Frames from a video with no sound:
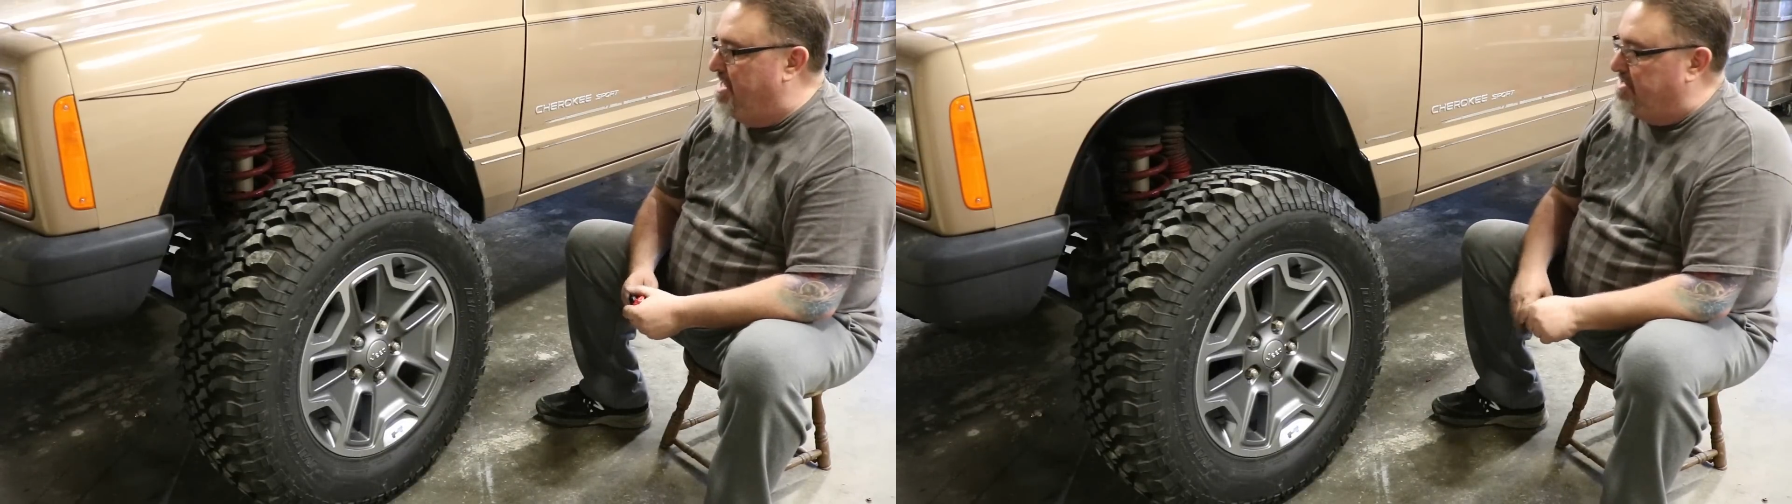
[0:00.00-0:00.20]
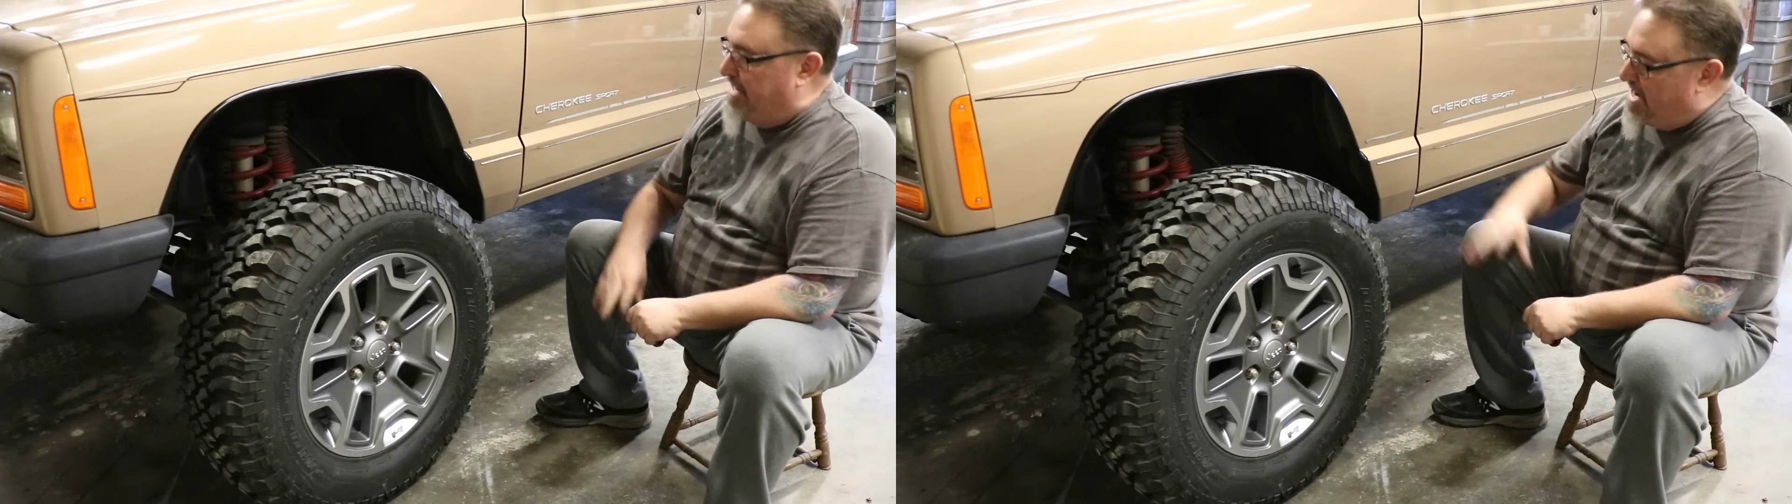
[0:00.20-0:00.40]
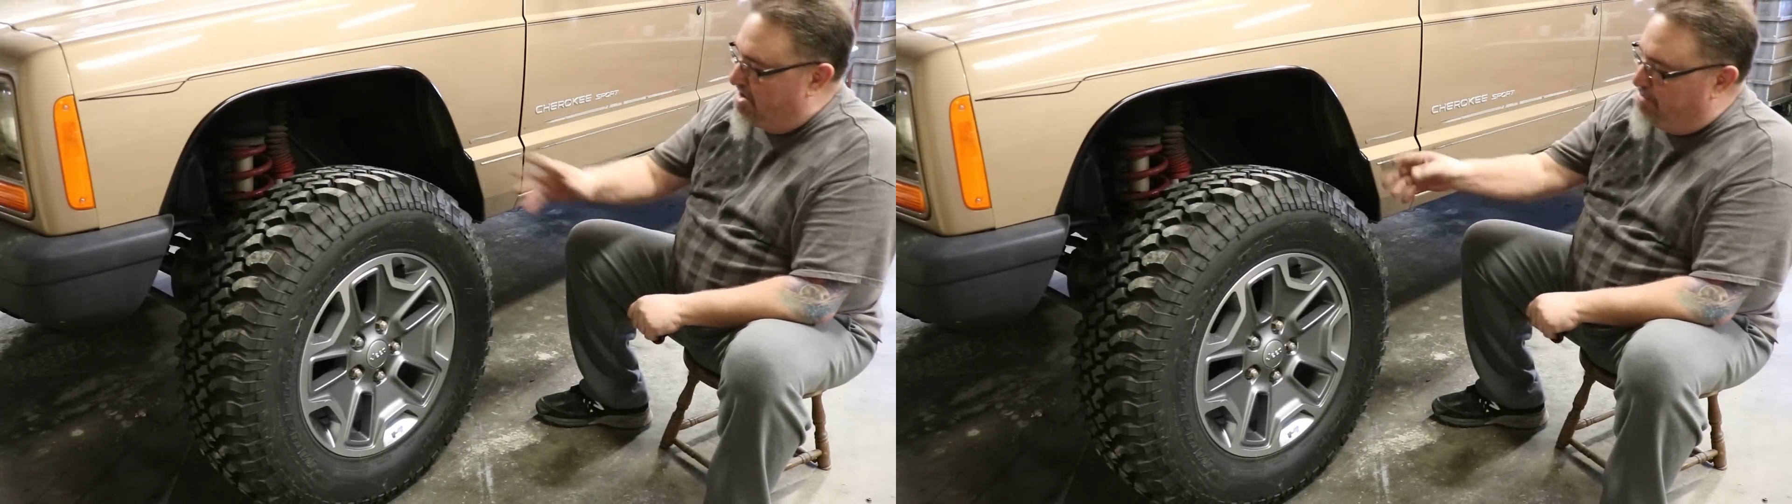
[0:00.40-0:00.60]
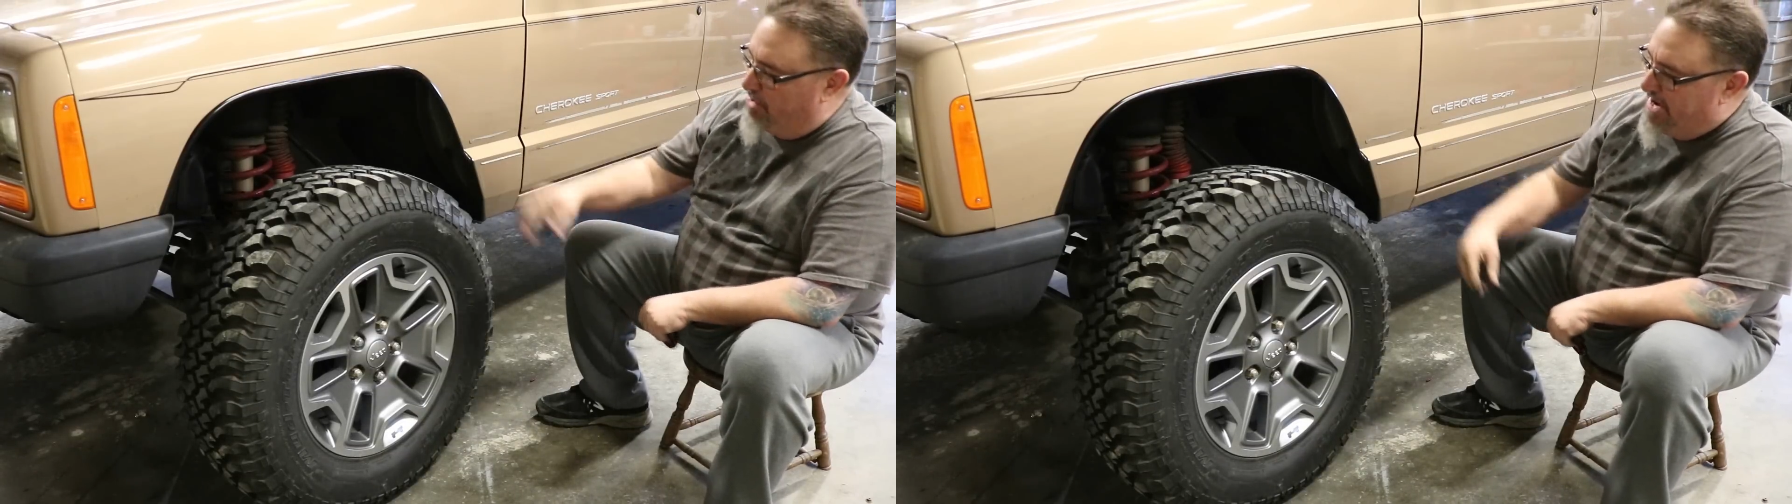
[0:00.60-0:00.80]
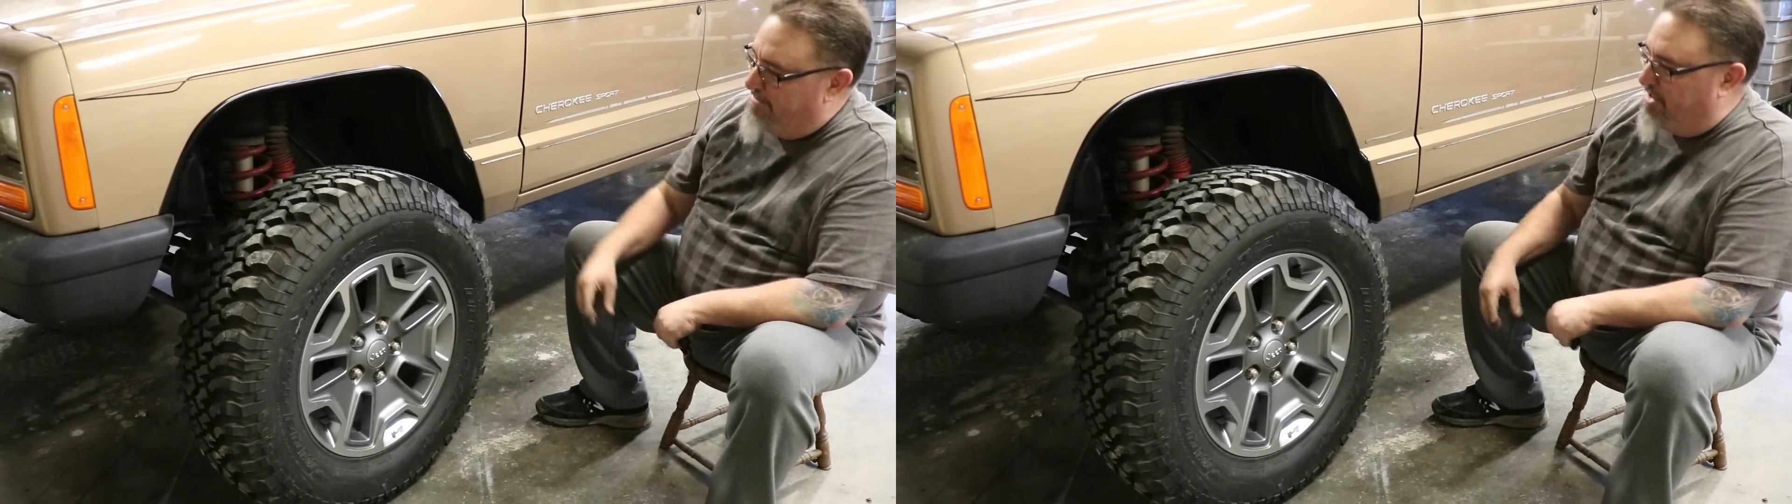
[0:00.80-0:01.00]
So now our
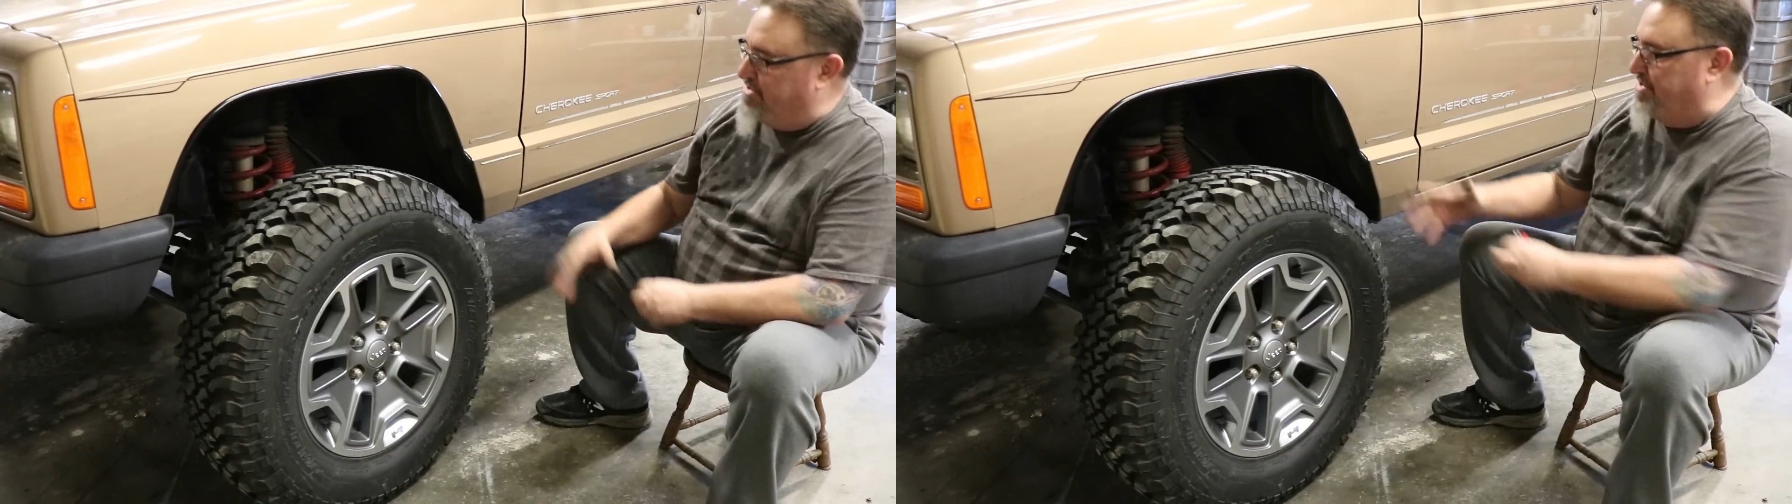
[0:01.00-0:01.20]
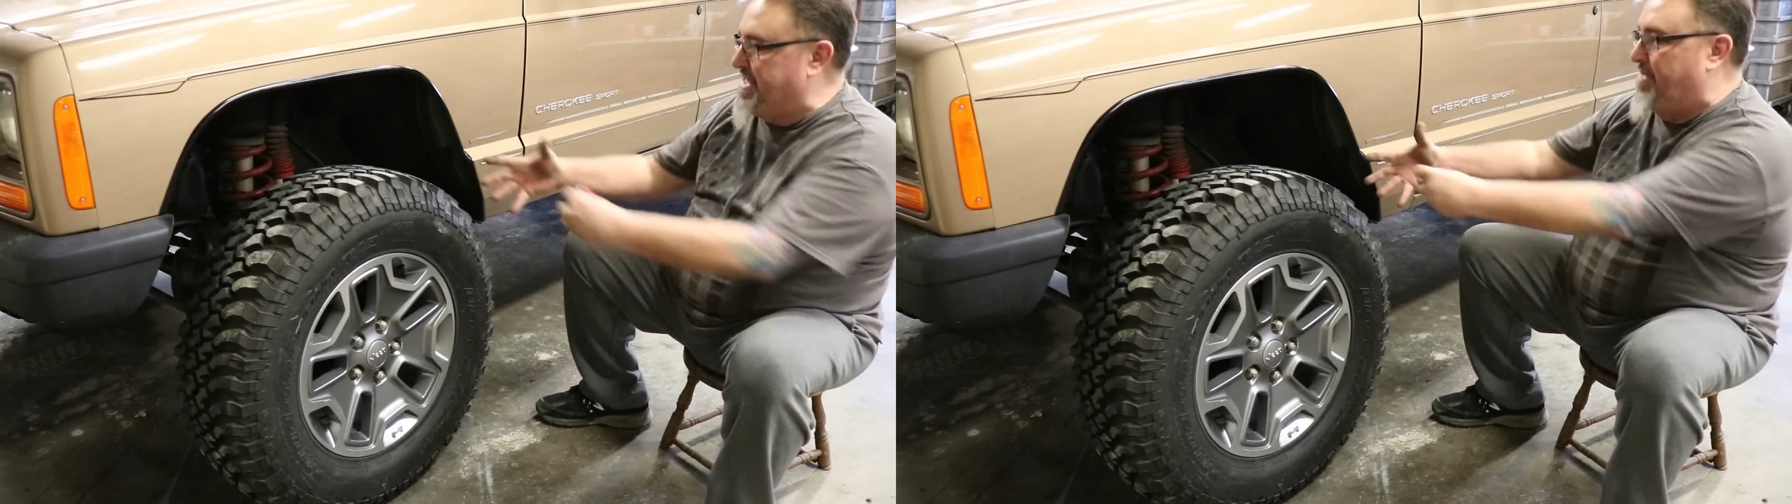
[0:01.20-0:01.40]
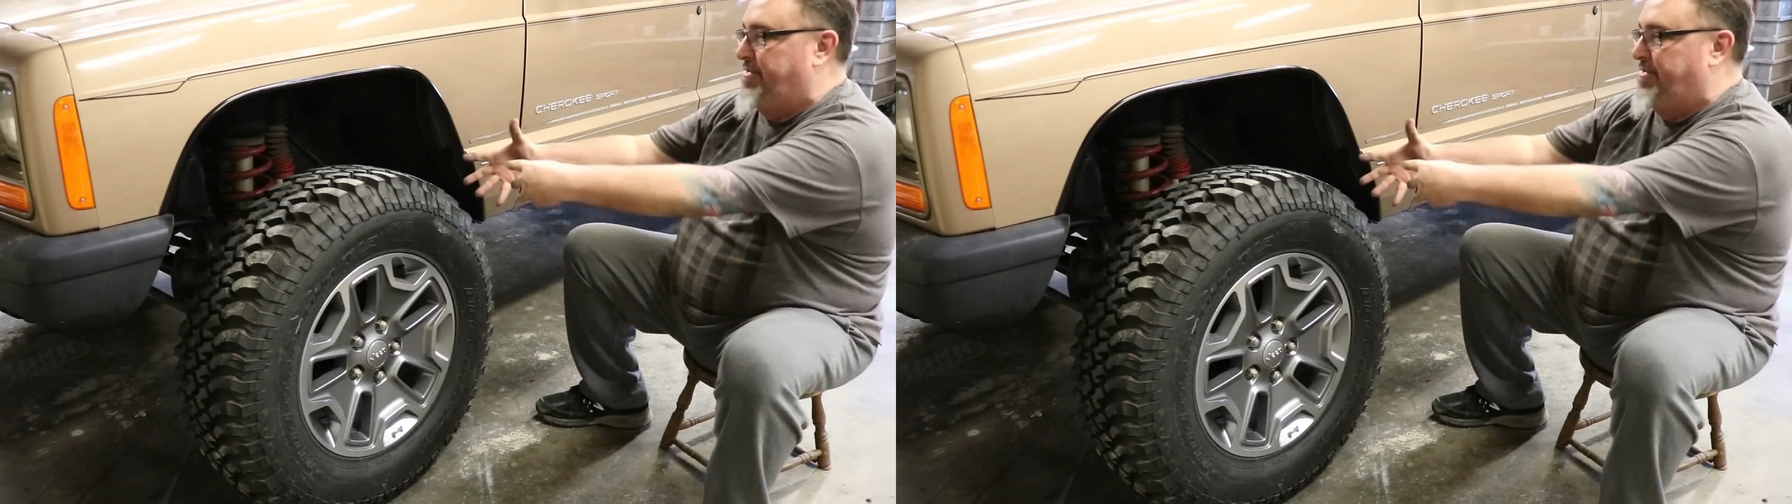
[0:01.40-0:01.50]
parameters are set.